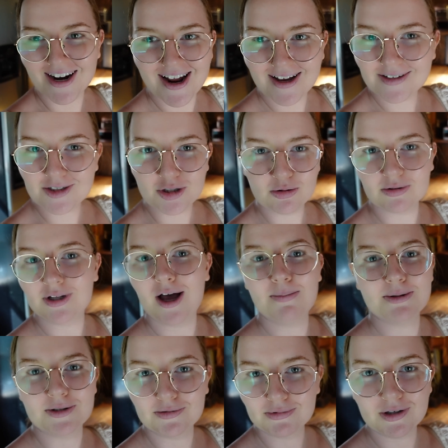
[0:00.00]
Then I had two
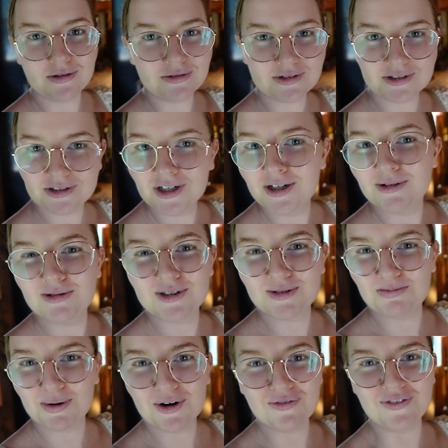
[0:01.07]
lobster rolls. It's
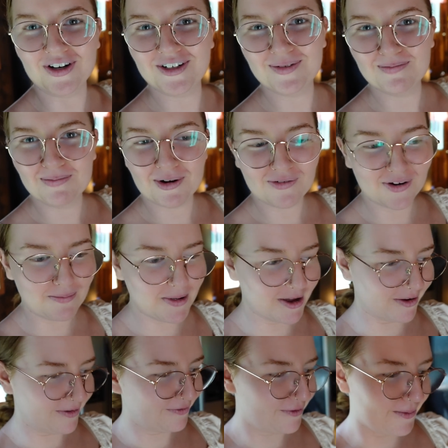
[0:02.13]
perfect. Perfect
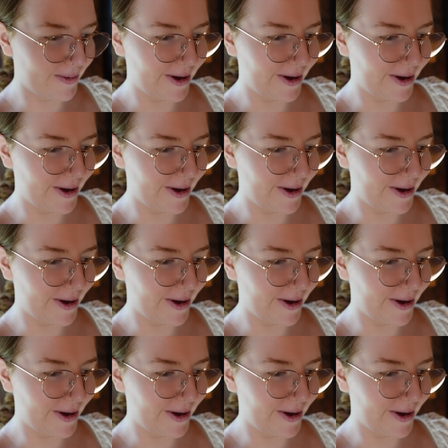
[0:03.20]
meal for